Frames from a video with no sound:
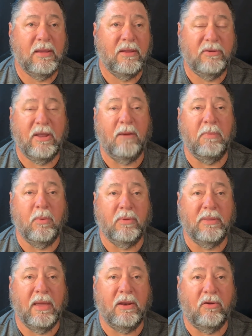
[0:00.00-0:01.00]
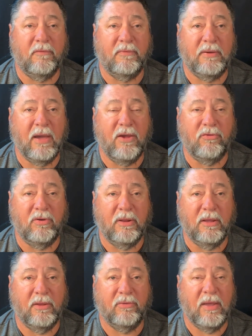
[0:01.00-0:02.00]
tell me what that notification
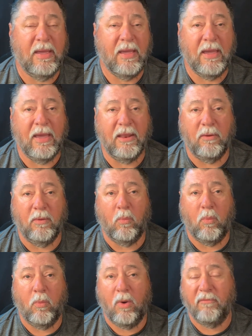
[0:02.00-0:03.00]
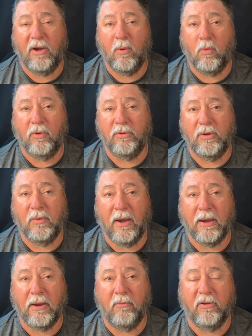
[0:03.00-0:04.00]
is, and if I want to,
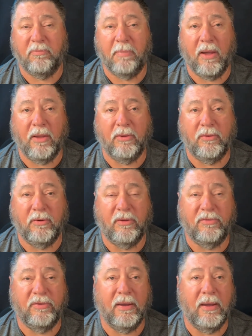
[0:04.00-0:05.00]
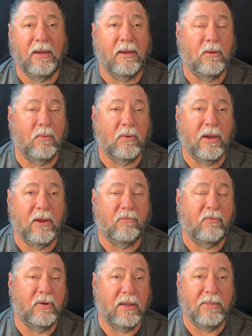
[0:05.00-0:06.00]
I can respond to it, say, hey, okay,
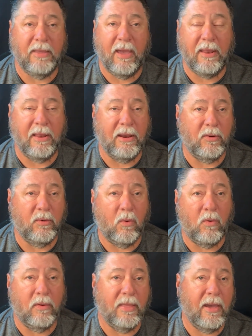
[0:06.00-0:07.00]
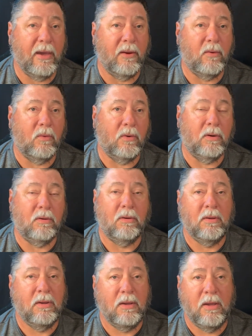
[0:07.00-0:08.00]
forget that, ignore that, or
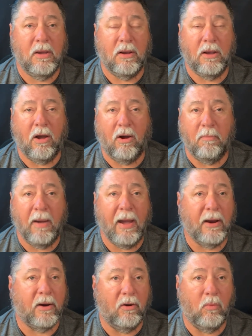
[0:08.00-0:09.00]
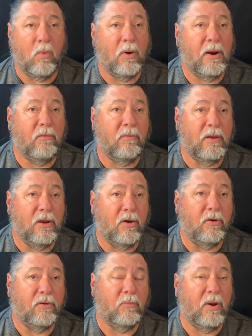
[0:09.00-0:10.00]
call back, or whatever the
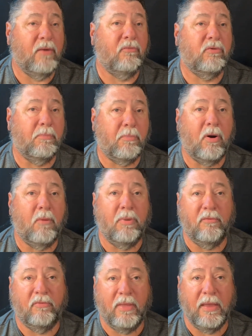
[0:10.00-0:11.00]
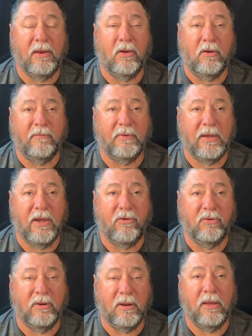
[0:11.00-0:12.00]
noti- whatever's appropriate for that
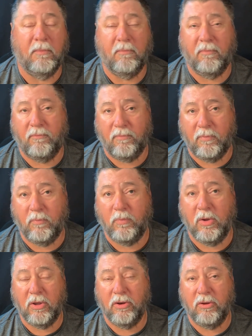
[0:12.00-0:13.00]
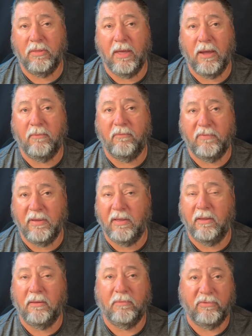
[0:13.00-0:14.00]
notification. You do that
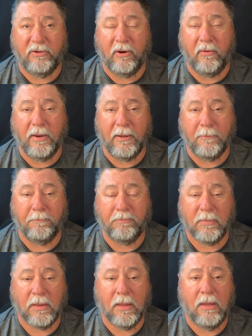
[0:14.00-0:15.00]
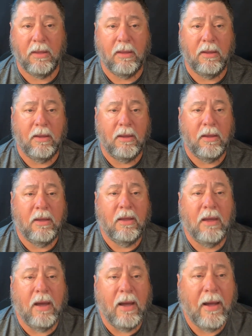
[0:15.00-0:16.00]
via Siri.
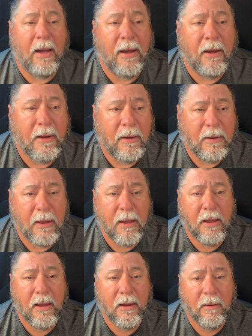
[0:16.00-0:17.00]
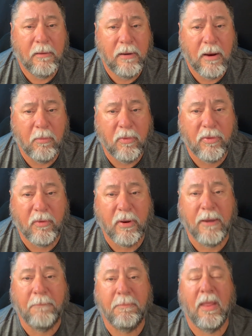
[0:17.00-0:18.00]
Uh, number three,